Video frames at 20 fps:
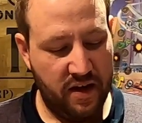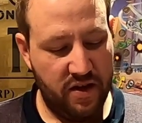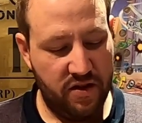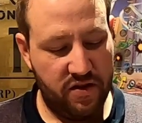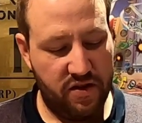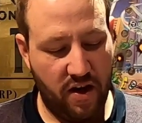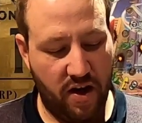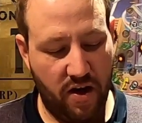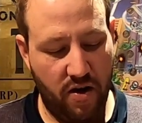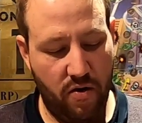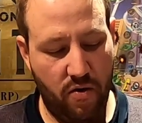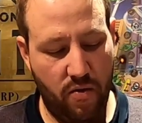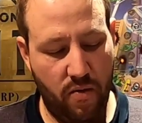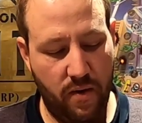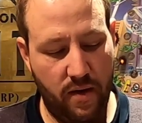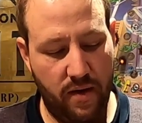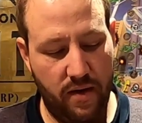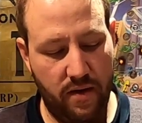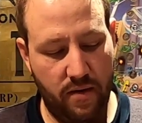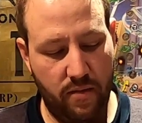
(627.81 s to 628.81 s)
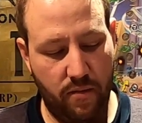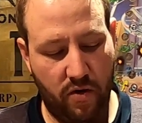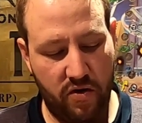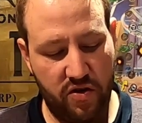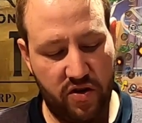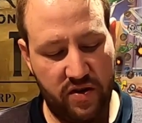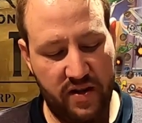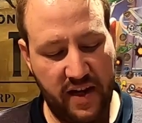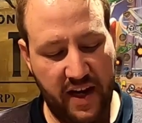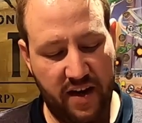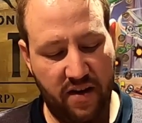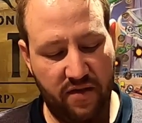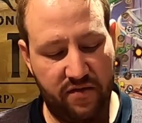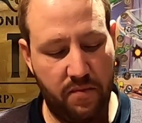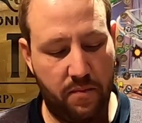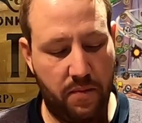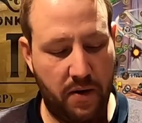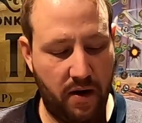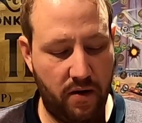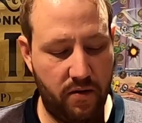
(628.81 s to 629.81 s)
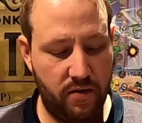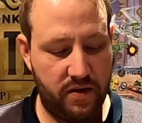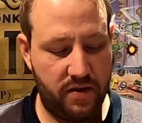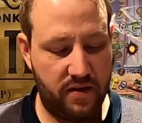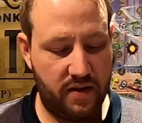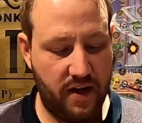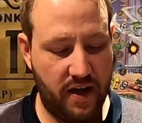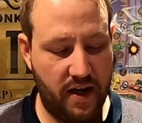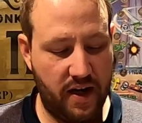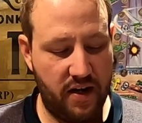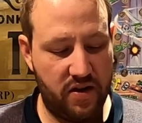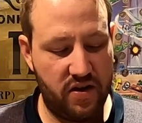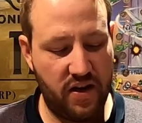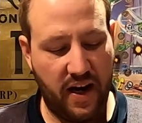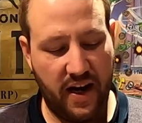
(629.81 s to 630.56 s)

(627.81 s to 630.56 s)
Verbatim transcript: So once you take off the postage